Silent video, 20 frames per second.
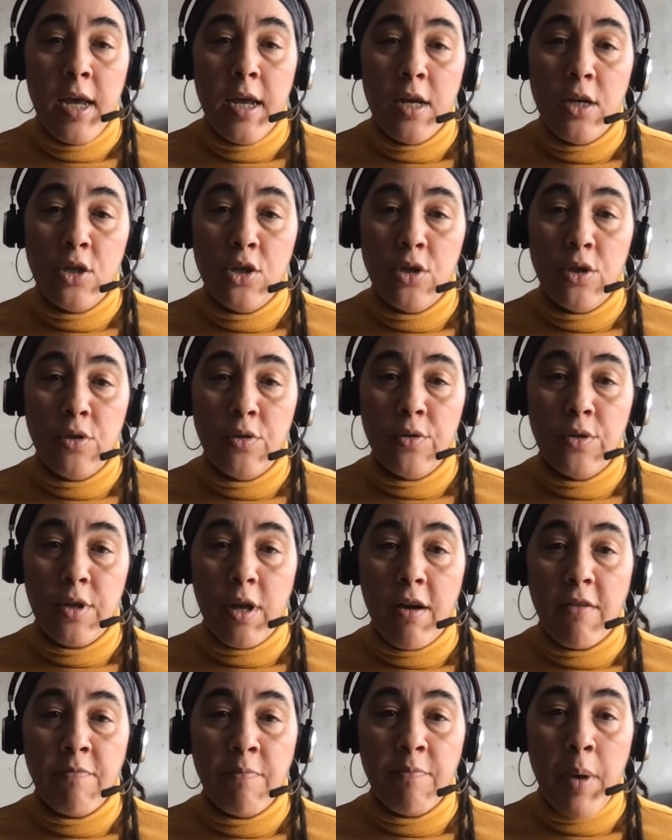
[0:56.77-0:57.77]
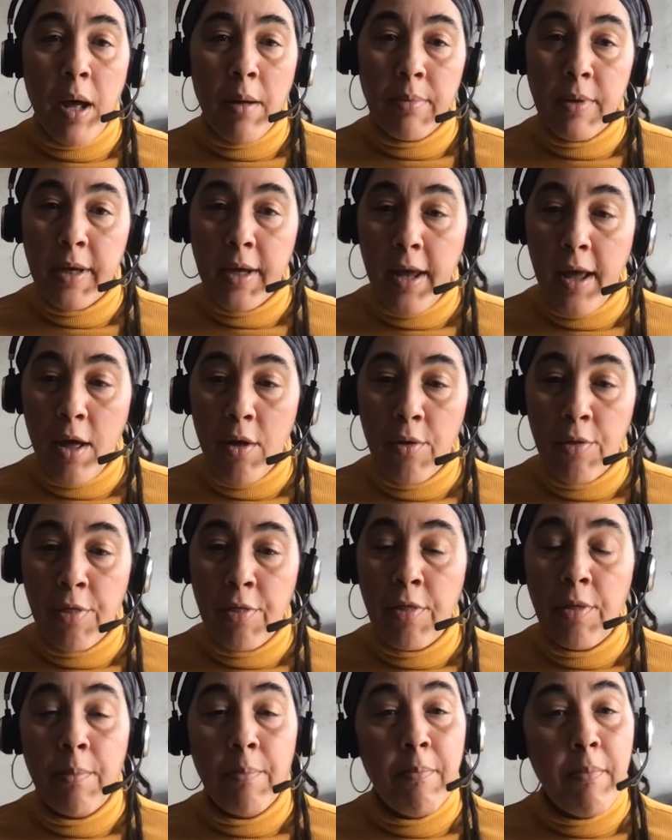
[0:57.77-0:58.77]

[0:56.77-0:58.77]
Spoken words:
issues of public health,